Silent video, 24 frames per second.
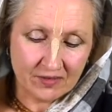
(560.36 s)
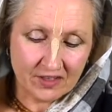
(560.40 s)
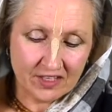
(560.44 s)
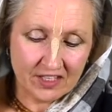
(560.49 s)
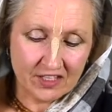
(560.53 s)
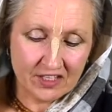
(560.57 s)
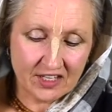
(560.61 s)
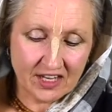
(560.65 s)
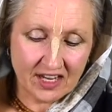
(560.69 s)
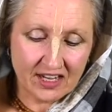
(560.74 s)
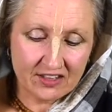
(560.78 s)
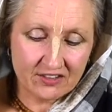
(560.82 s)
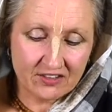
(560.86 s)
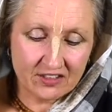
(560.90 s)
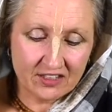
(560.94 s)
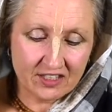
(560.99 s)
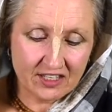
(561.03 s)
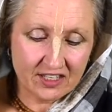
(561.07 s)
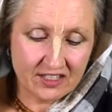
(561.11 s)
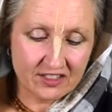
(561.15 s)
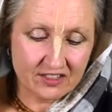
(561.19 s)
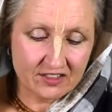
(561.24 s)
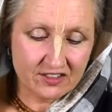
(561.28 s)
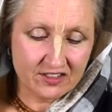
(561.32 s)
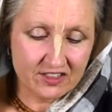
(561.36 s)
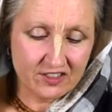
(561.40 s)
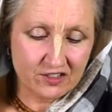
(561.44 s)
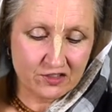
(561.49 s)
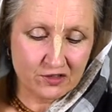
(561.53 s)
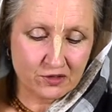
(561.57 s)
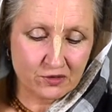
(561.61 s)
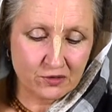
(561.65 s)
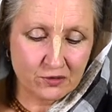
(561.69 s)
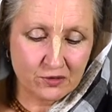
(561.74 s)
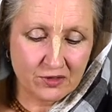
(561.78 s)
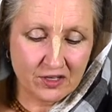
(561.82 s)
In other countries
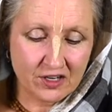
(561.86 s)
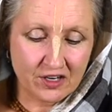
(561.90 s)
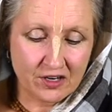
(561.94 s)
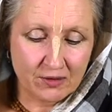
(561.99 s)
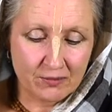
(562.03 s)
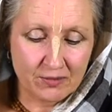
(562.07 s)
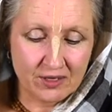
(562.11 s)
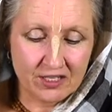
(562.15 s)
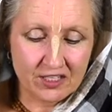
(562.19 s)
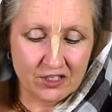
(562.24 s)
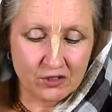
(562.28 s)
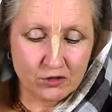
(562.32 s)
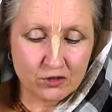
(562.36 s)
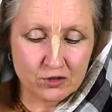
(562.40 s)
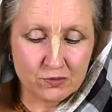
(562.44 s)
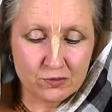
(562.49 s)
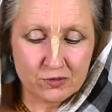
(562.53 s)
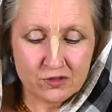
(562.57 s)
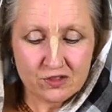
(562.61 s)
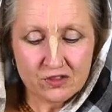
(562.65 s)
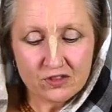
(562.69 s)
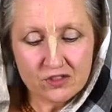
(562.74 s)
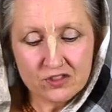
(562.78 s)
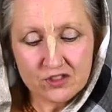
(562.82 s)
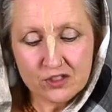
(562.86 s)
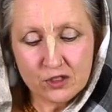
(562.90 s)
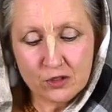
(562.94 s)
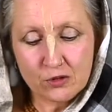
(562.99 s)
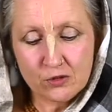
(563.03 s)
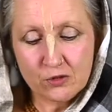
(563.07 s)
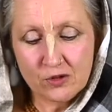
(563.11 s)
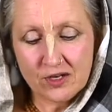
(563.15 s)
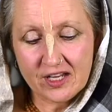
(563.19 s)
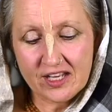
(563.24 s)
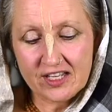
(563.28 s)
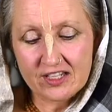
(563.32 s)
too, there are many hospitals,
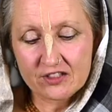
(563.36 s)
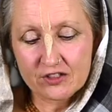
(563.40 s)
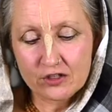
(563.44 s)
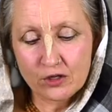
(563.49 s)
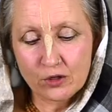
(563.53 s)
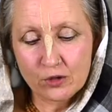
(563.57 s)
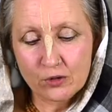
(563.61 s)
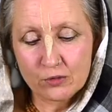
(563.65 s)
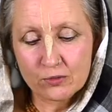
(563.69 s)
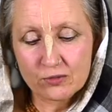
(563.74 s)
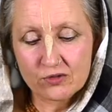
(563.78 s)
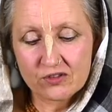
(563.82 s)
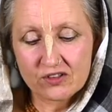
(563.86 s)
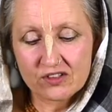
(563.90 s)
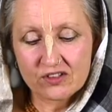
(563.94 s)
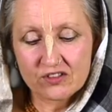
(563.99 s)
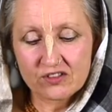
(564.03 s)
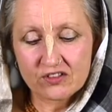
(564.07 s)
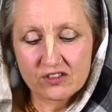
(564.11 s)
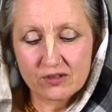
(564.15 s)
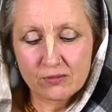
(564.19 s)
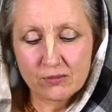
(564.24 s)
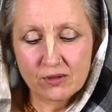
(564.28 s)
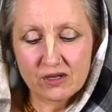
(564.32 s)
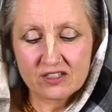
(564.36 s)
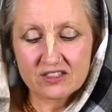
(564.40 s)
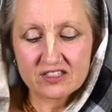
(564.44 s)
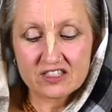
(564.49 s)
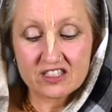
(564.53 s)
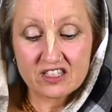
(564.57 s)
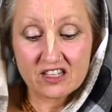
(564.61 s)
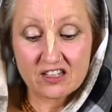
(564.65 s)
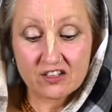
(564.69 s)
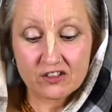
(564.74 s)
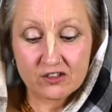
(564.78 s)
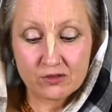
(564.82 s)
old age homes, and similar
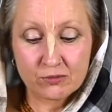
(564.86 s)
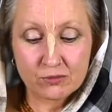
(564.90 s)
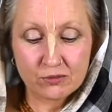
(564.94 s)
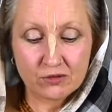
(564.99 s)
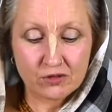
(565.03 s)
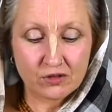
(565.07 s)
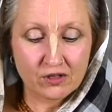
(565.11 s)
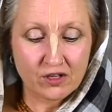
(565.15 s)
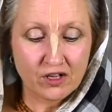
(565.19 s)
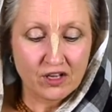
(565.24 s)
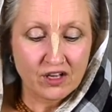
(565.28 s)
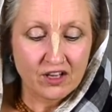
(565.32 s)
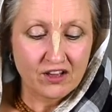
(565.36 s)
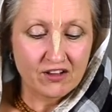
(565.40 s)
charitable